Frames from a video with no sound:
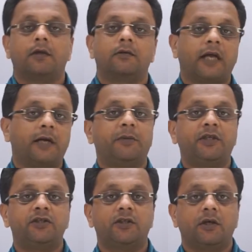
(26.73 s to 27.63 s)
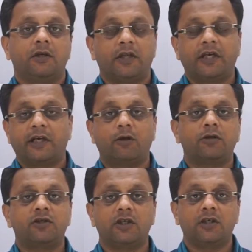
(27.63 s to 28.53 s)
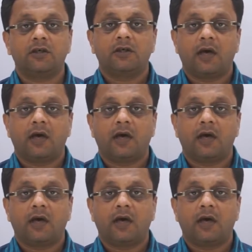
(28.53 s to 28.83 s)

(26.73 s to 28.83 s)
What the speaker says: That means they cannot see